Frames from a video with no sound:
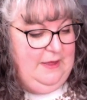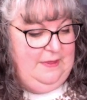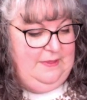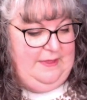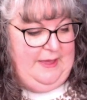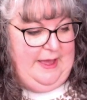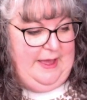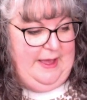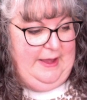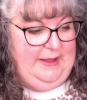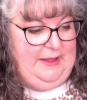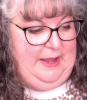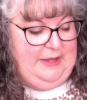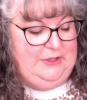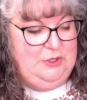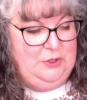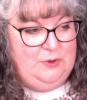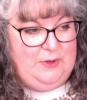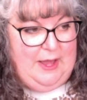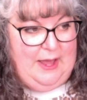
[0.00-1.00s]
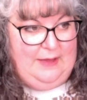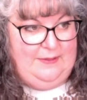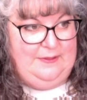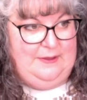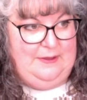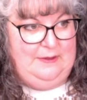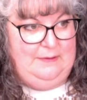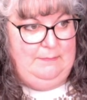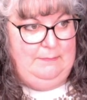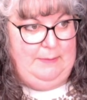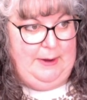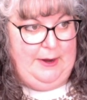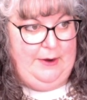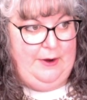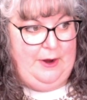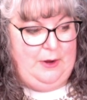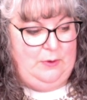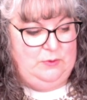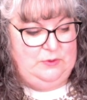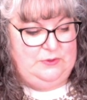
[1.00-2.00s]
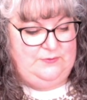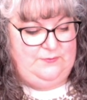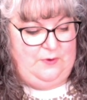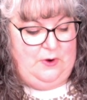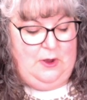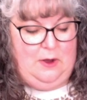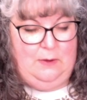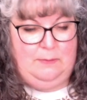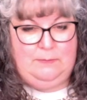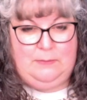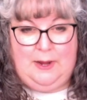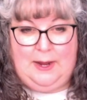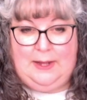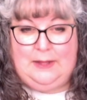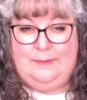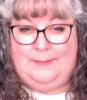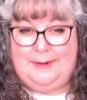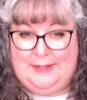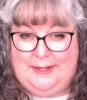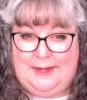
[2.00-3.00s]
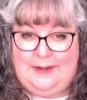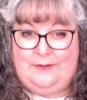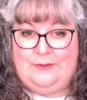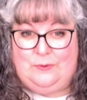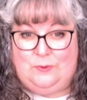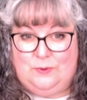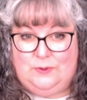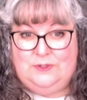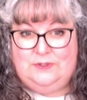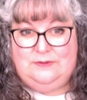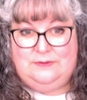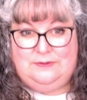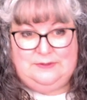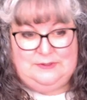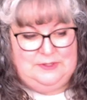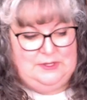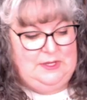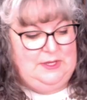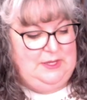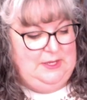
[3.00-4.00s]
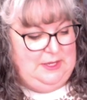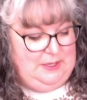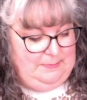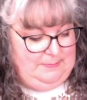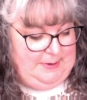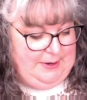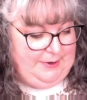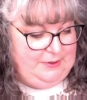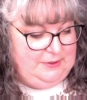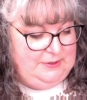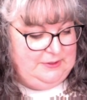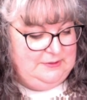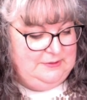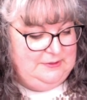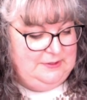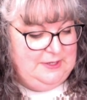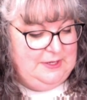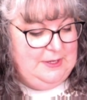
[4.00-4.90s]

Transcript: that I knew Kathy Barrick was from kind of my neck of the woods in Maryland,